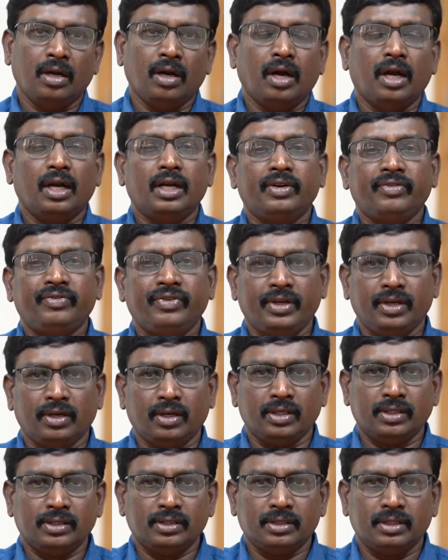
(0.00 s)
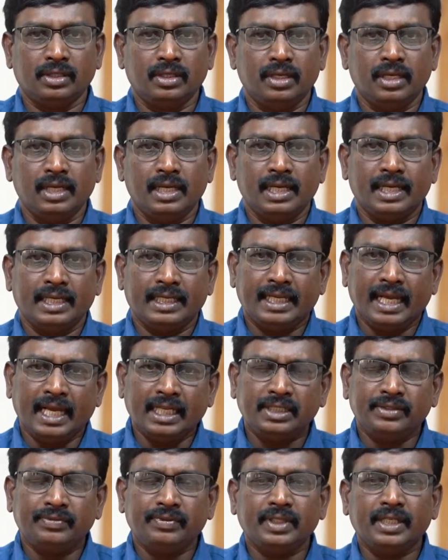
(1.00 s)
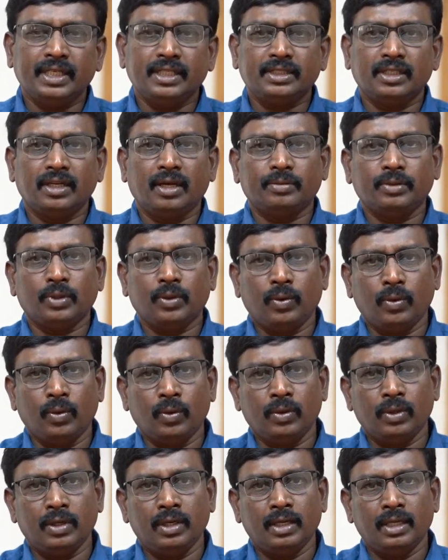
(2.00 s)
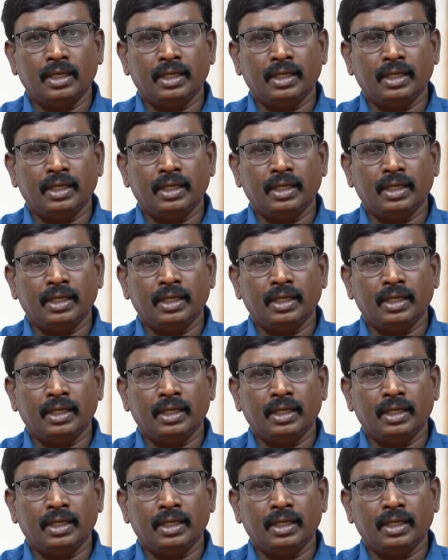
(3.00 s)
and phenols. Gasification of the coal